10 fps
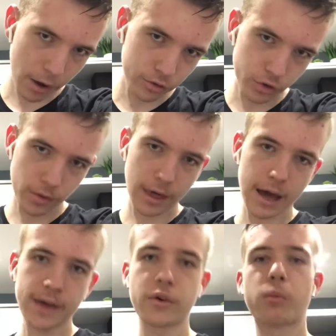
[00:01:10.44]
do
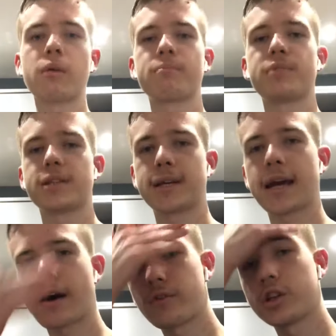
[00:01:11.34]
that if I'm not busy
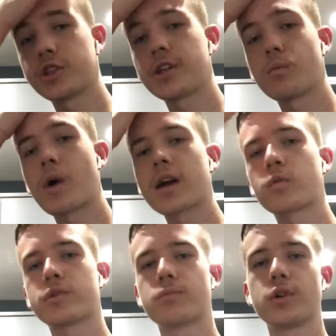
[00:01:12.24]
having a chinwag
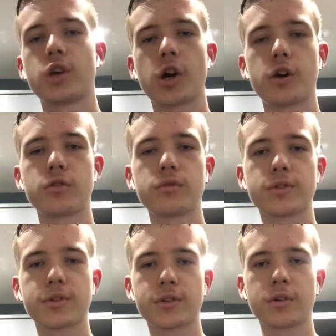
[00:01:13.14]
with some
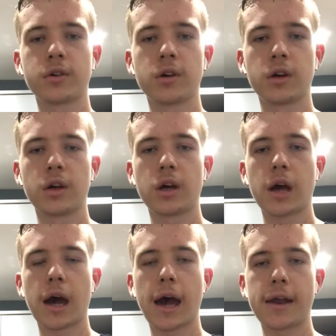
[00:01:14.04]
girls.
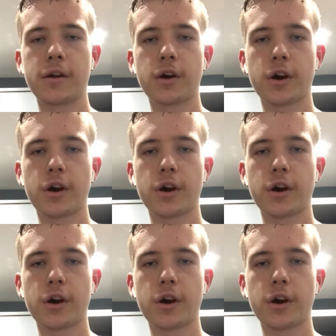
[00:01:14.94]
And